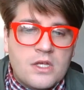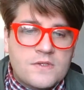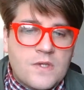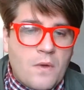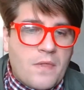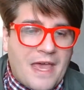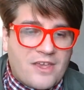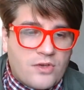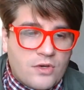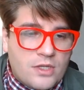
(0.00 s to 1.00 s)
so
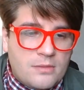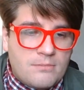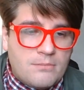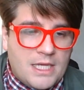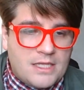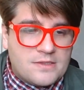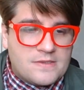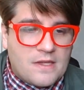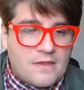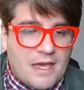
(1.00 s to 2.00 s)
that good means
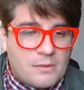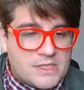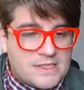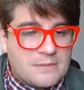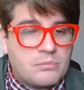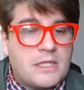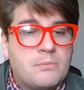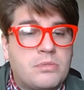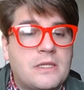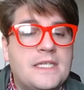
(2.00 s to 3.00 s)
that which simply
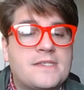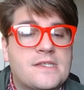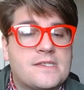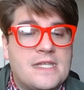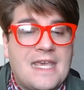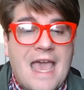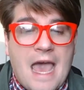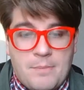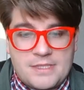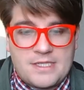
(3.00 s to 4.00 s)
pleases the
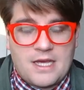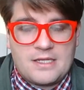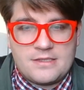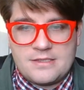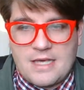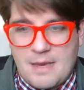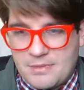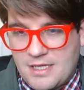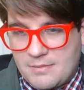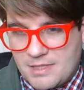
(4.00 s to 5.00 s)
appetite,
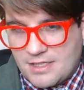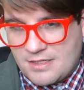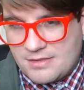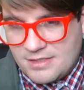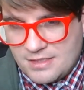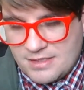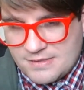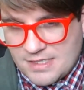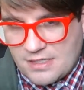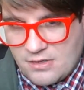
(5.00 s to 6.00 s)
appetite being a
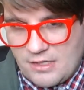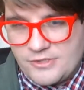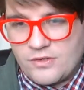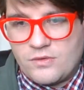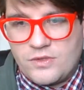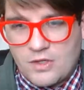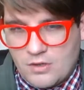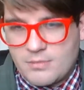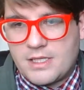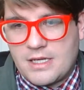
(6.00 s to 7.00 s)
psychological
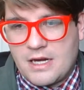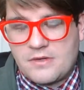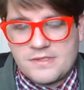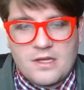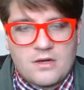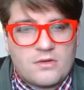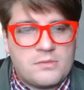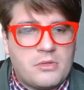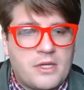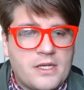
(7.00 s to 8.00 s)
term in Aristotle and
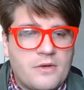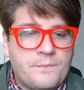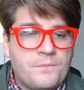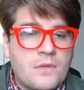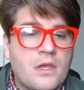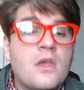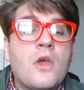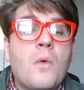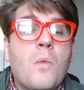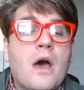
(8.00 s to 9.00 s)
Plato,
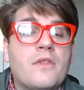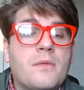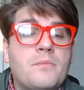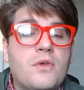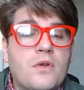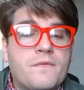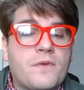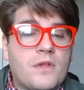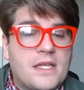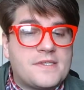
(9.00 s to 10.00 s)
while the
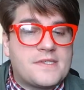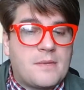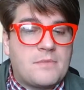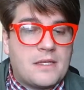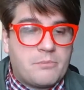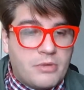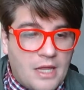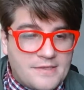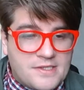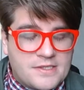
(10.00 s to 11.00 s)
beautiful is something
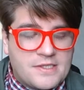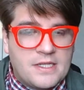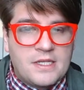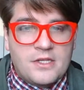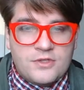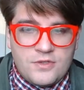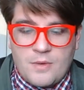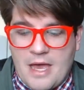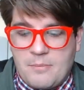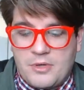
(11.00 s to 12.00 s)
pleasant to
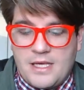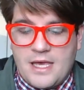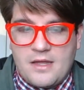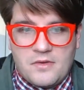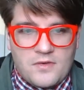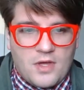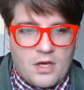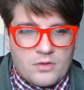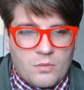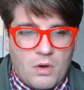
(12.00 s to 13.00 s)
apprehend,
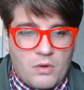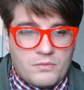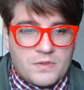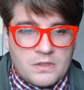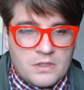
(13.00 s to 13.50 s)
unquote.